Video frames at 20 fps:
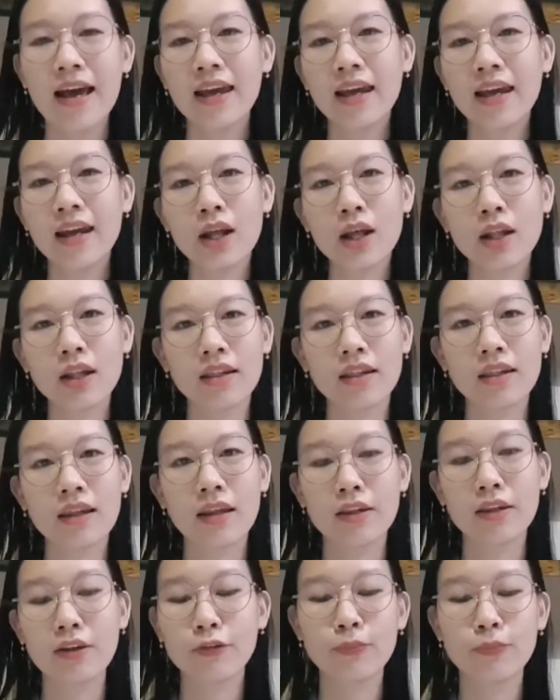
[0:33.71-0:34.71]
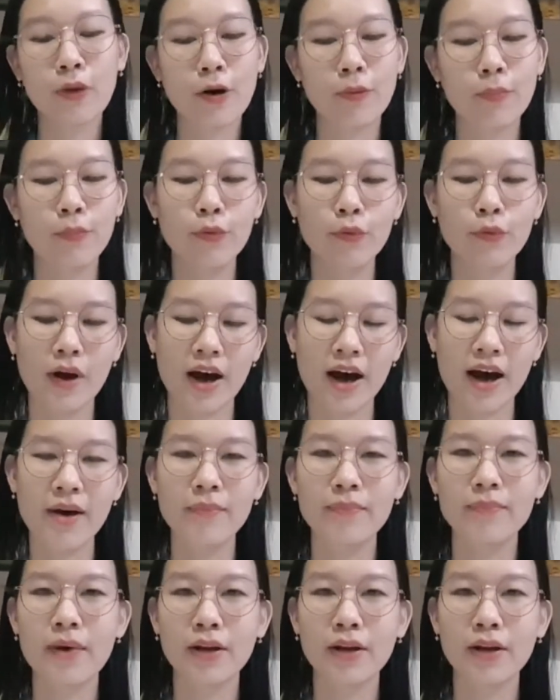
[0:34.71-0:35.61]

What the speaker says: He not a native Papua,